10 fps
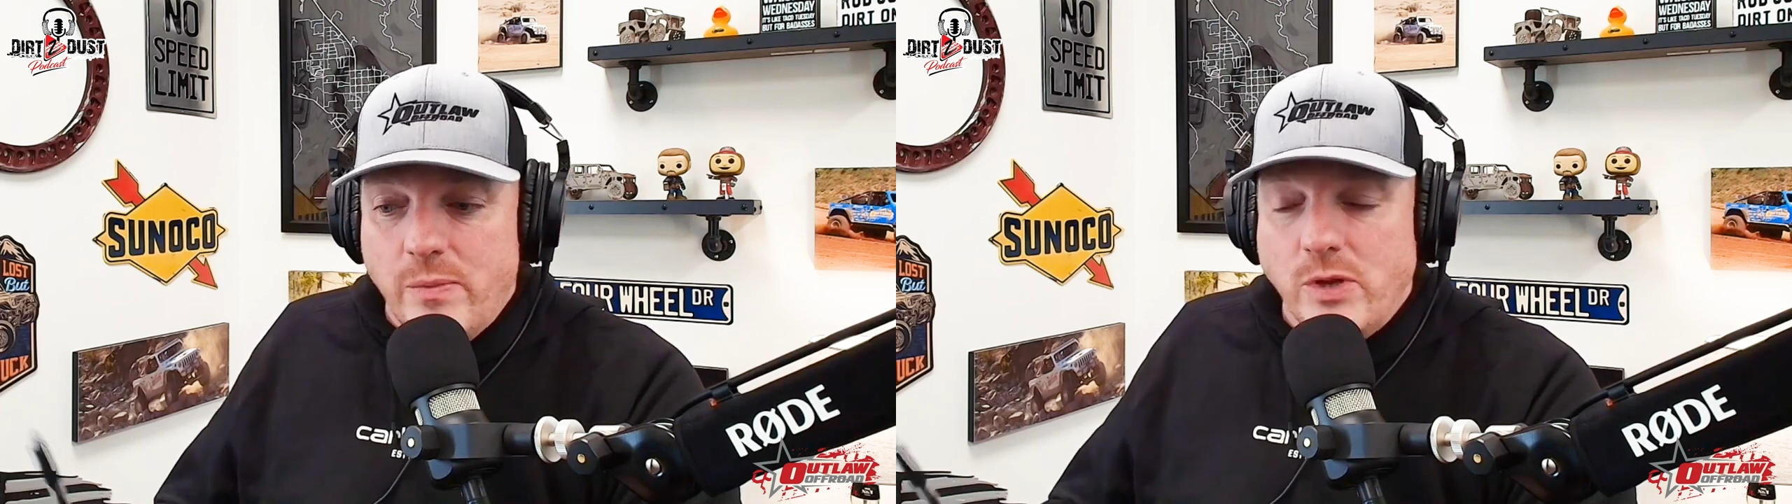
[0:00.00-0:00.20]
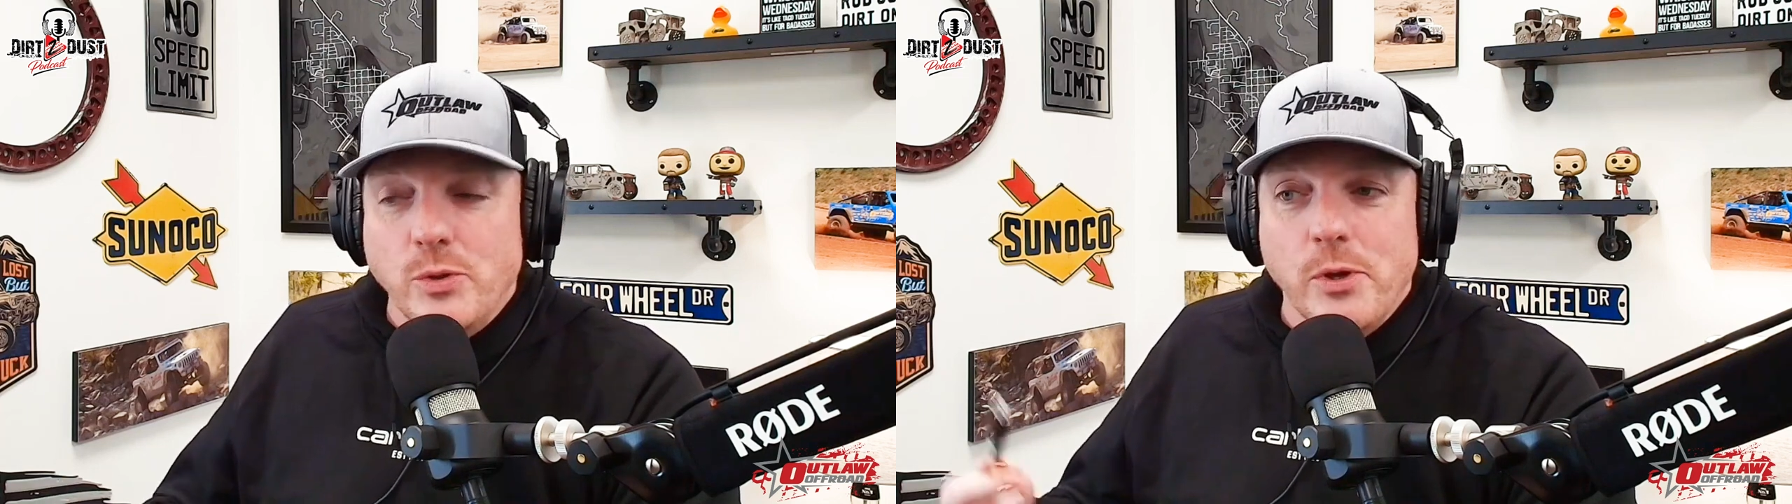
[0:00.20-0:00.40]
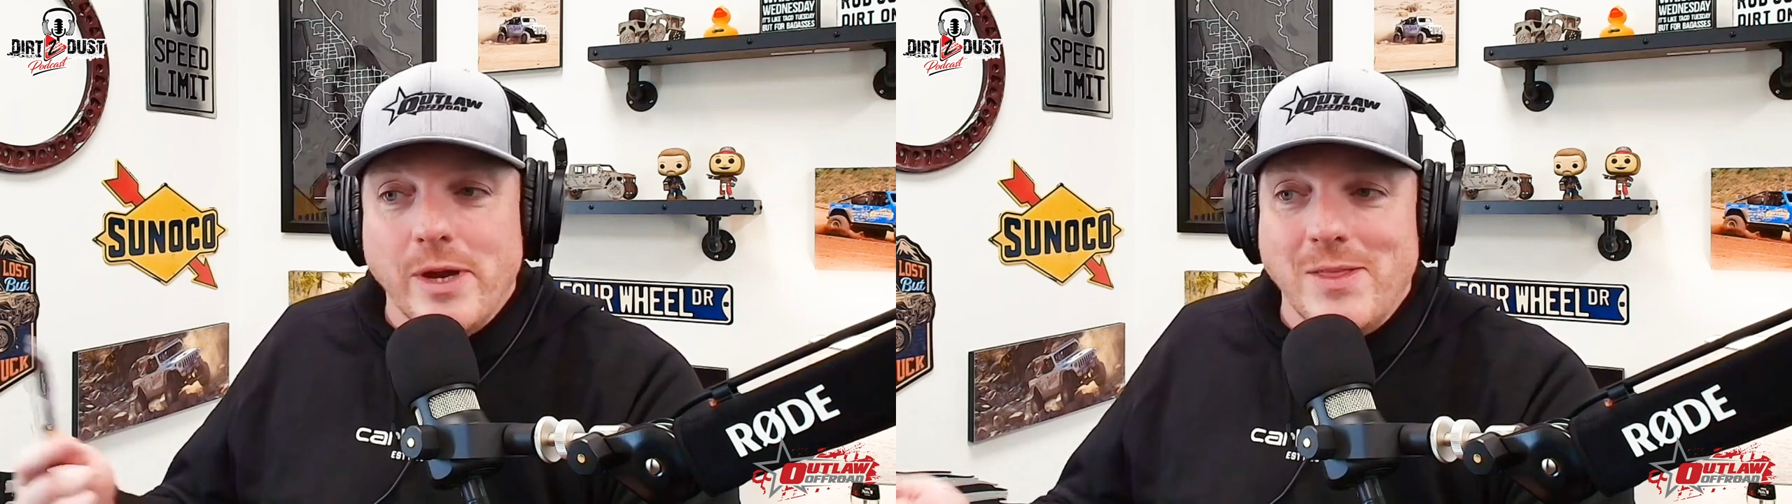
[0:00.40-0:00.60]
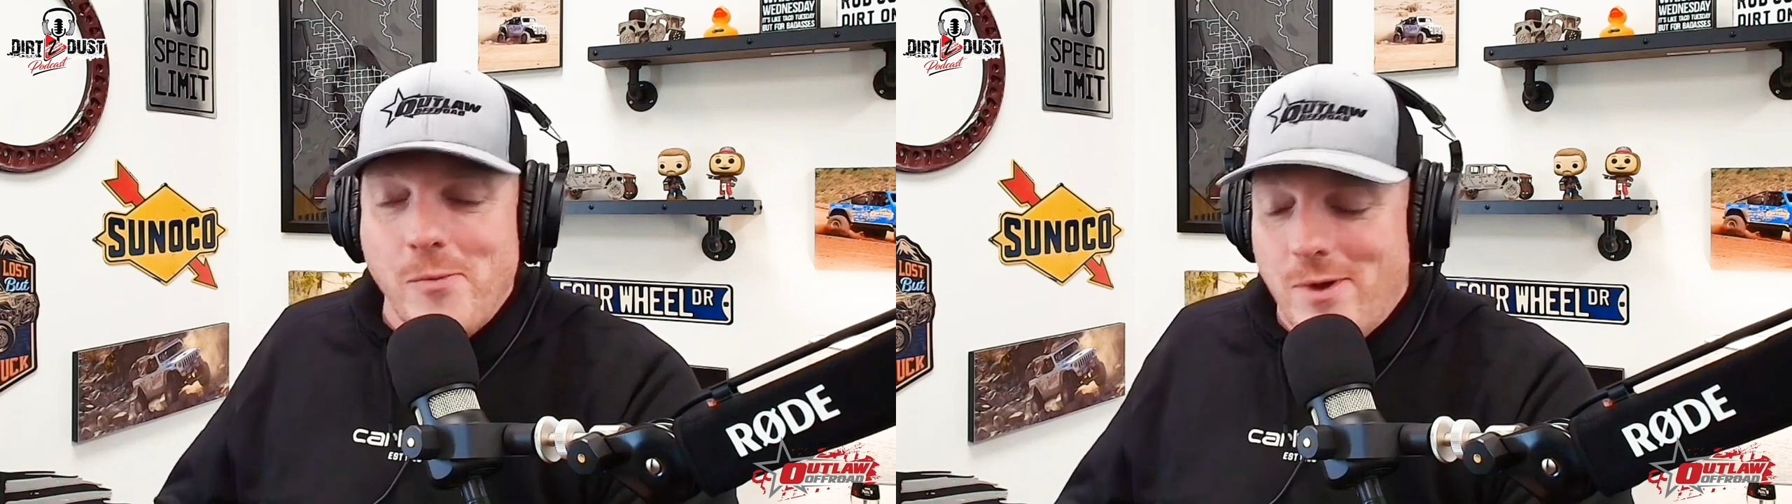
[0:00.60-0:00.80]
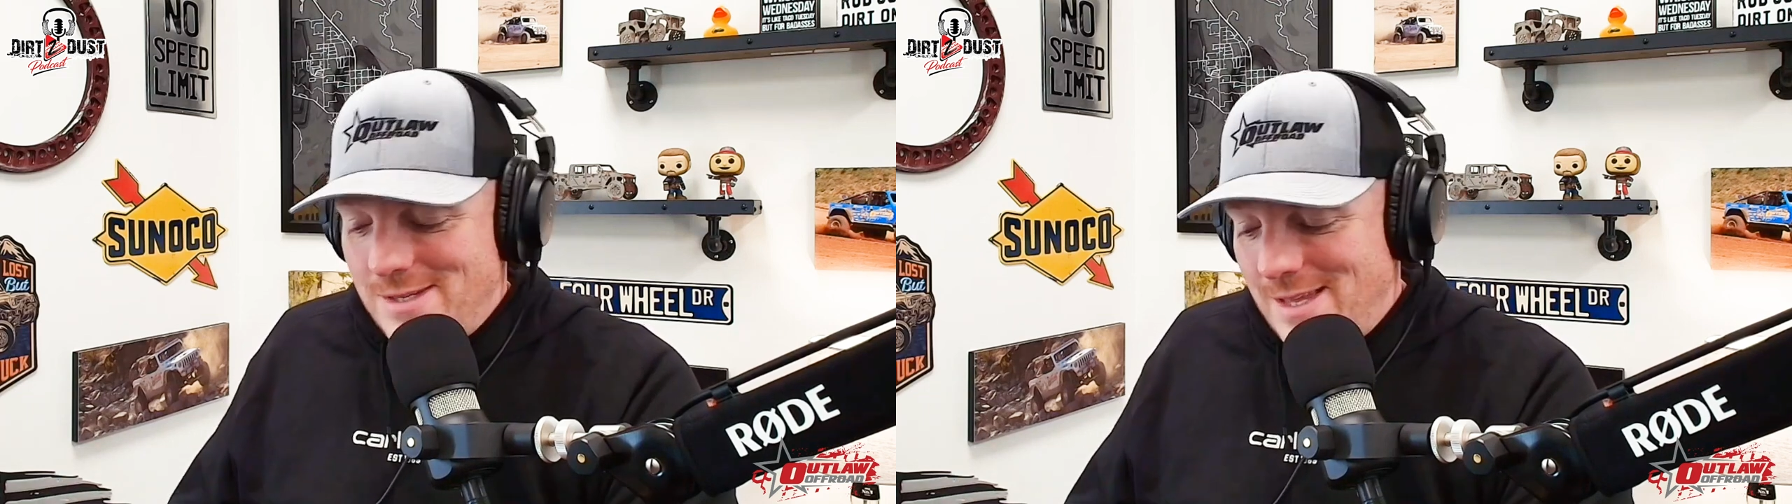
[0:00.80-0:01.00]
then when you look at
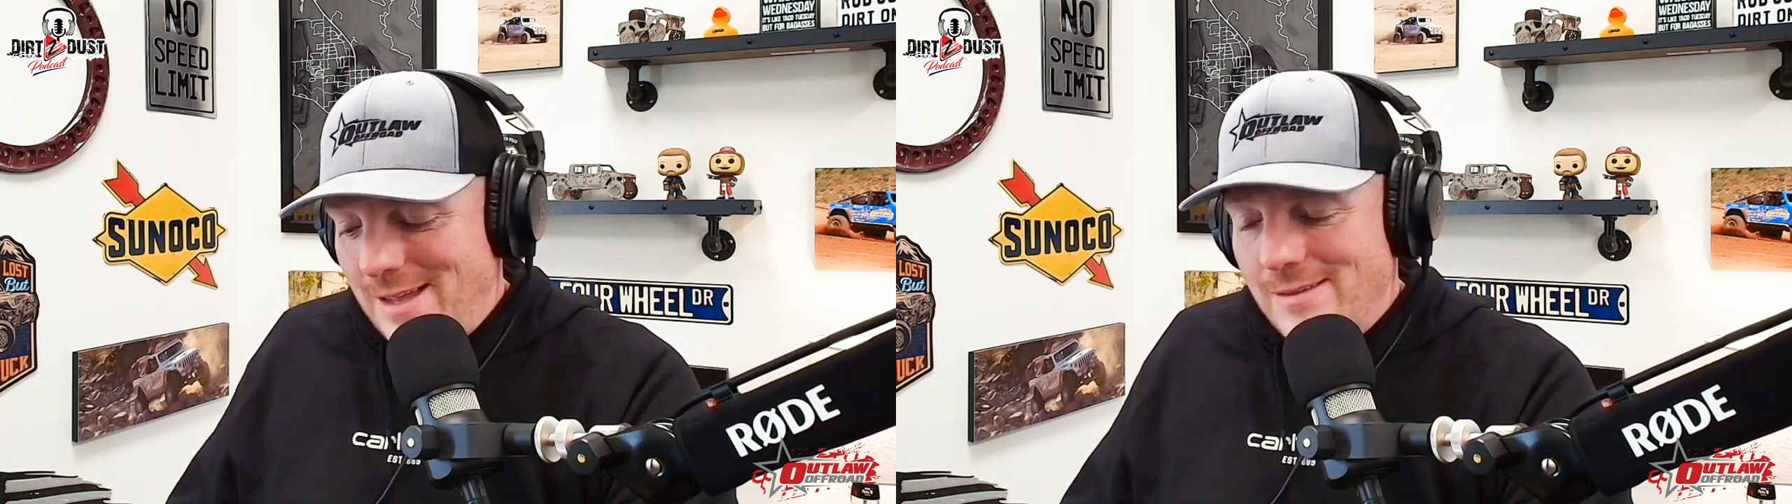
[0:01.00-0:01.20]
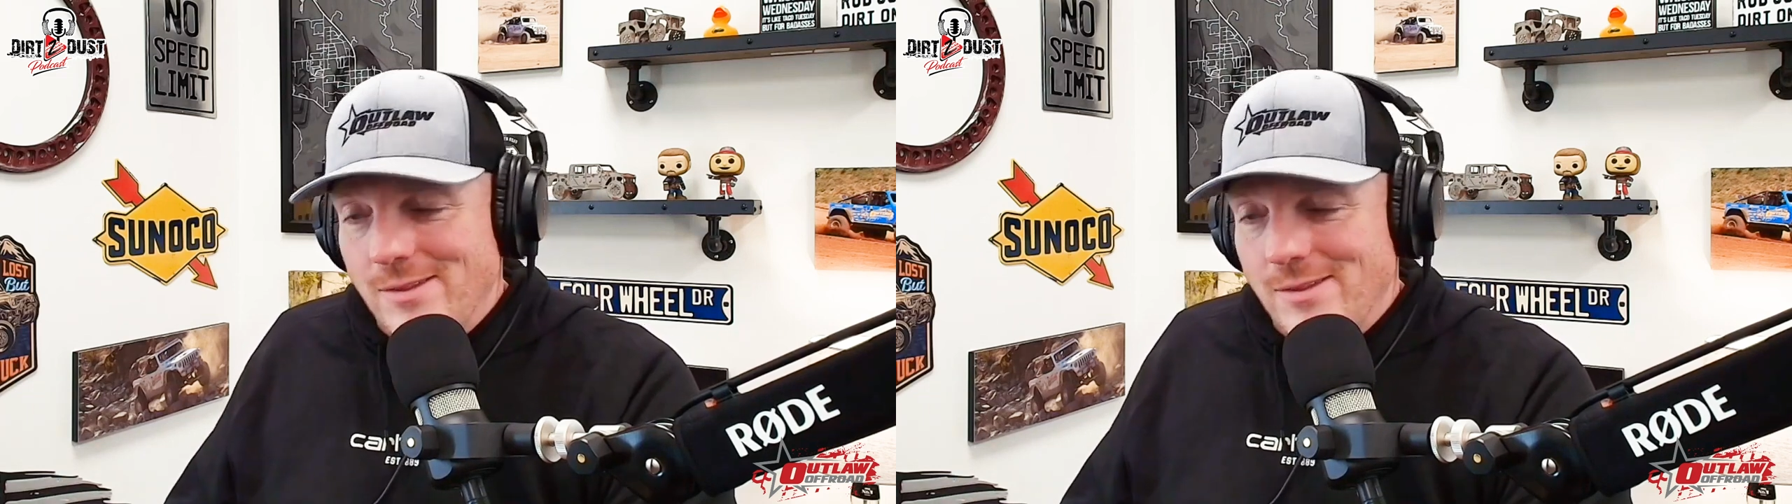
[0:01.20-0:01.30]
the ones that